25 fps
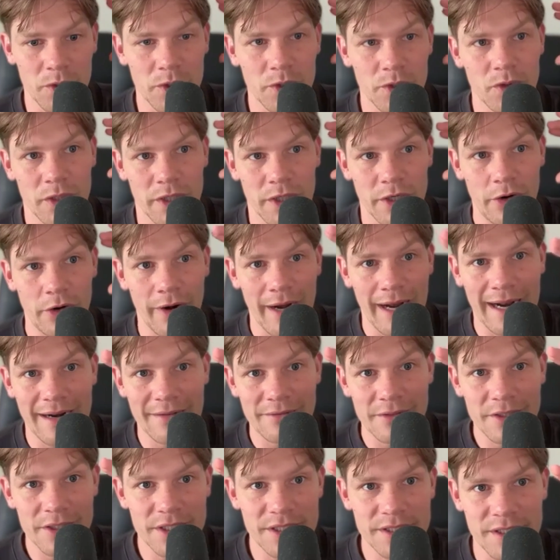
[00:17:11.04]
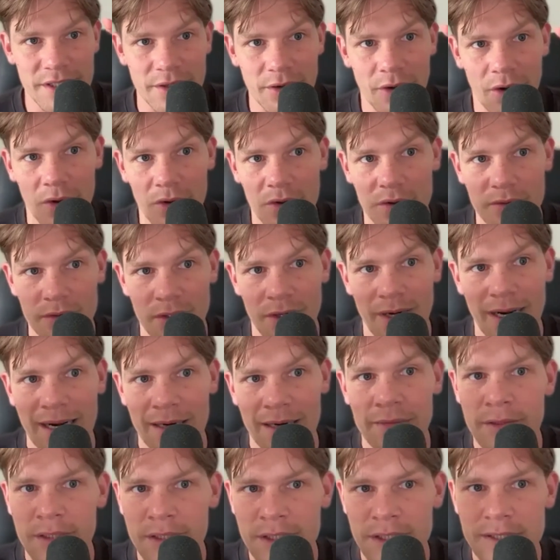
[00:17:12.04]
when you look at your averages and all of your
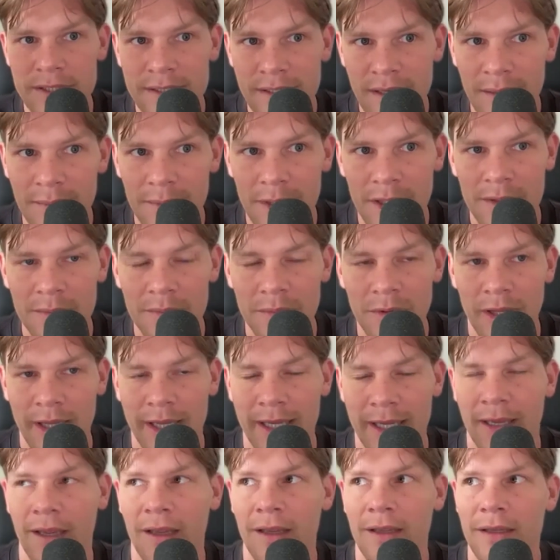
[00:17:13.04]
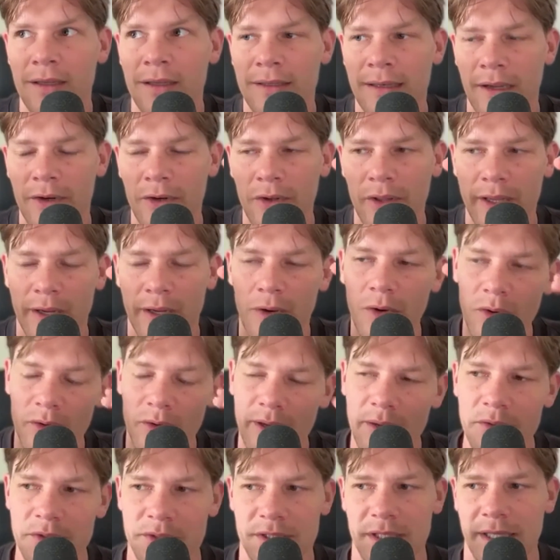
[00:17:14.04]
averages come up, like now you're like, oh,
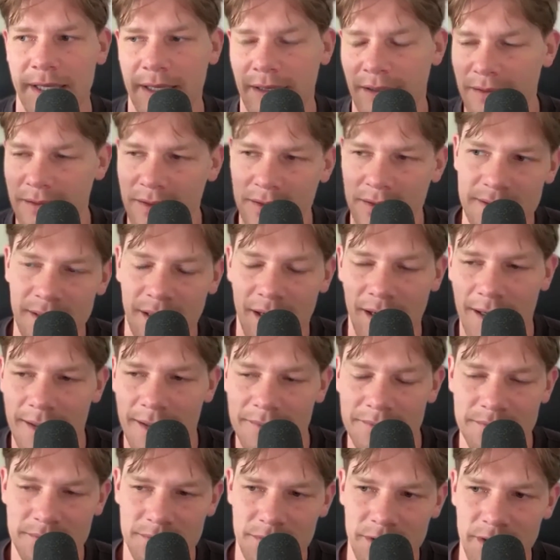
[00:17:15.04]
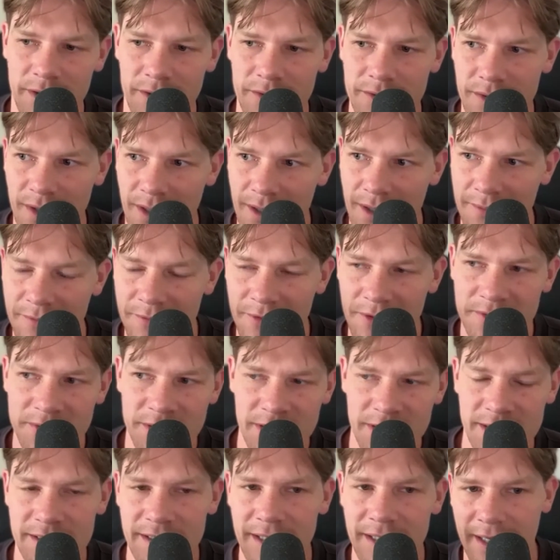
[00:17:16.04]
that was like a top, top
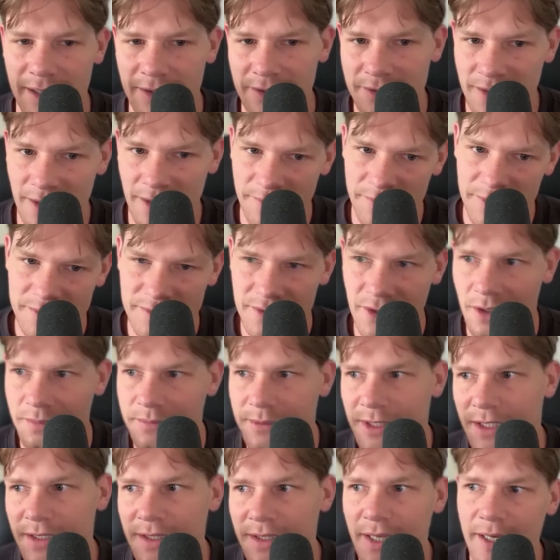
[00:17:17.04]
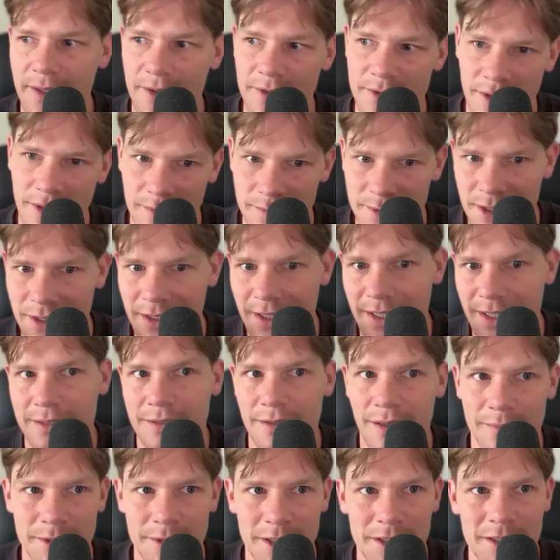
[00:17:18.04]
15 day or top 10 day or top 10 day, top
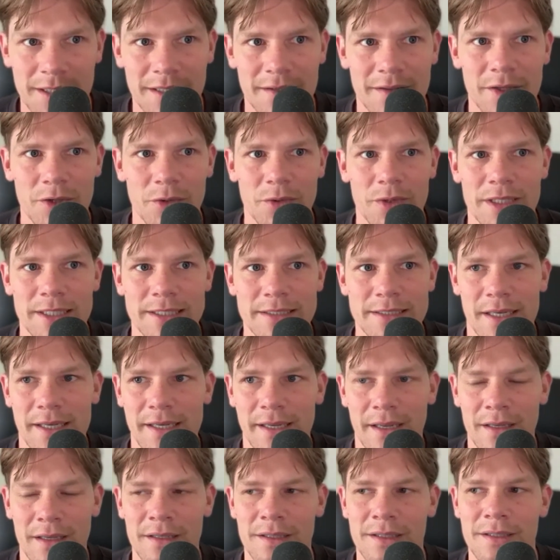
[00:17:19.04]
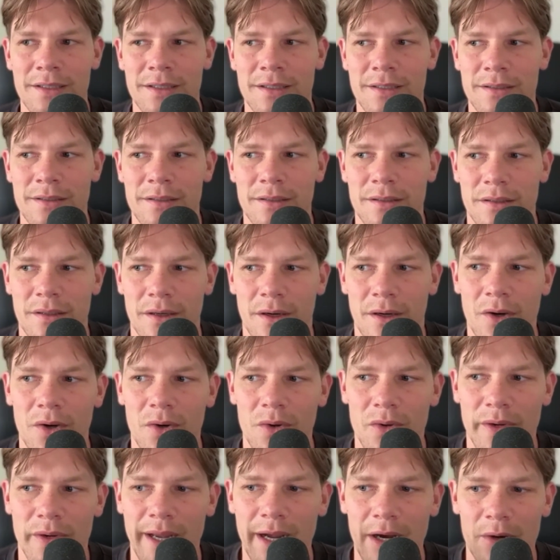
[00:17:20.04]
10 day. And then you realize like,
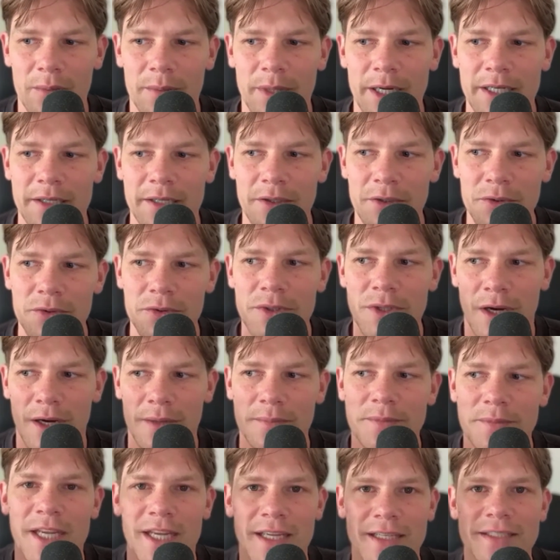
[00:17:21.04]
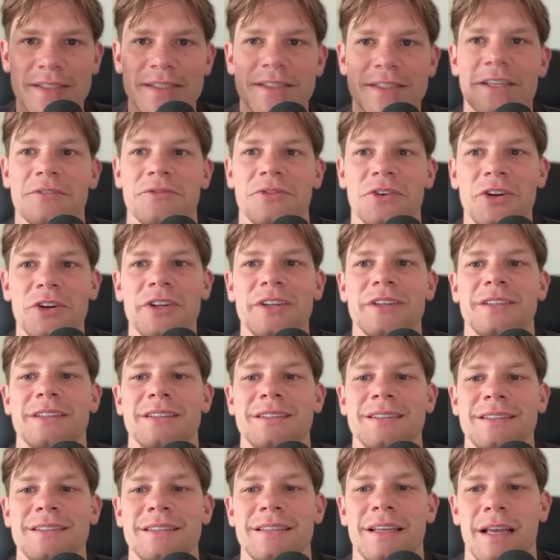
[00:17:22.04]
oh, now my new top 10 is different
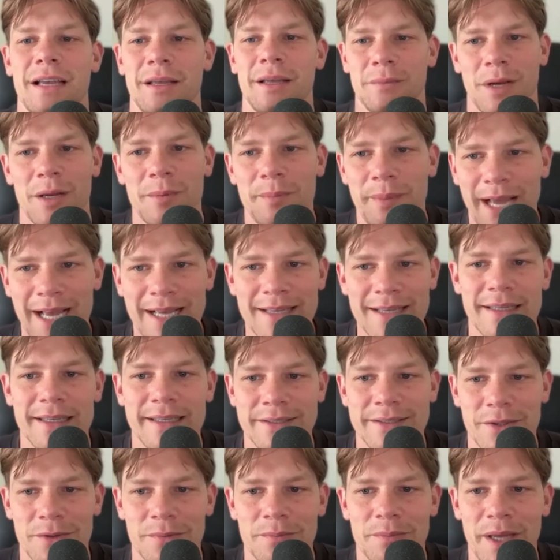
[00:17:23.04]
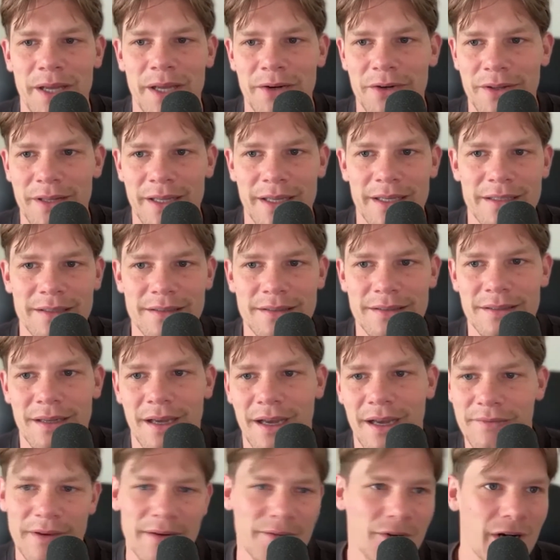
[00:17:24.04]
and my bad days are better than
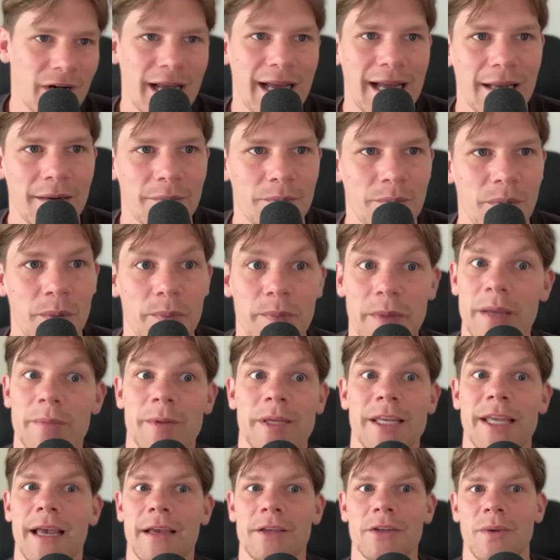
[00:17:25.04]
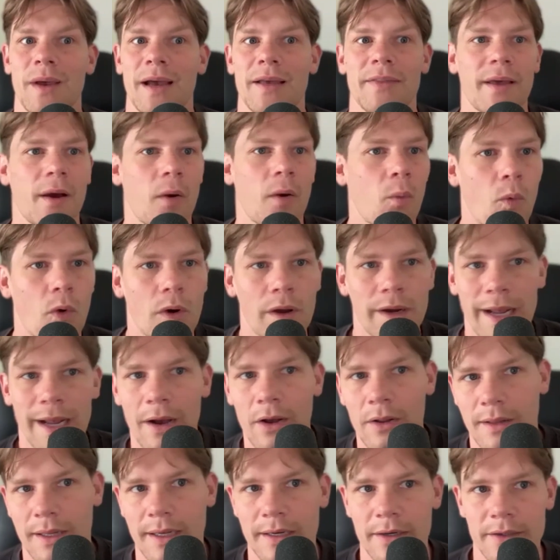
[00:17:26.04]
I've ever had. But maybe, yeah, you had that one
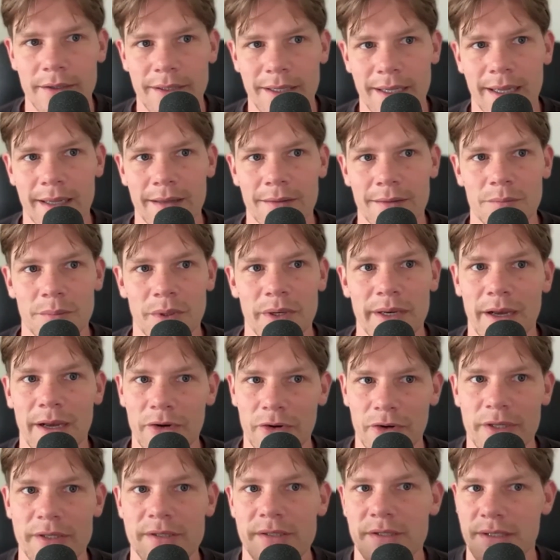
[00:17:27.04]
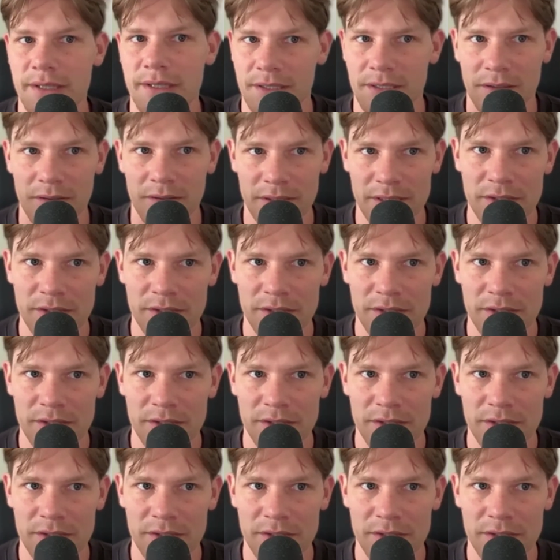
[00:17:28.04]
outlier day, but now you're consistently